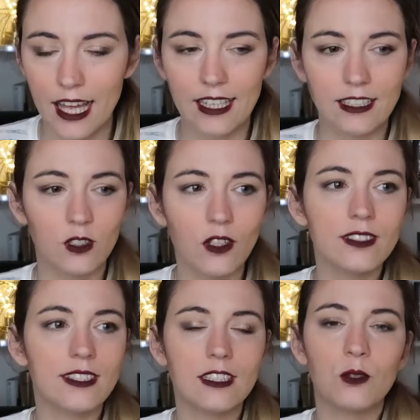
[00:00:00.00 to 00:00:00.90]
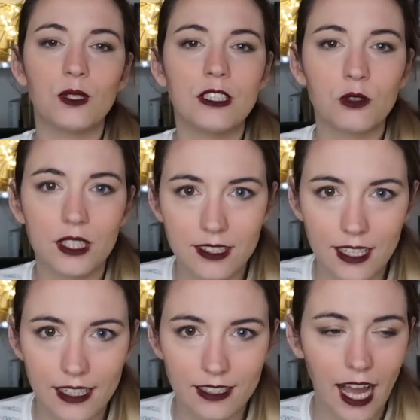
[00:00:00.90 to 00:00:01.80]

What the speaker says: And I don't see the wintry setting.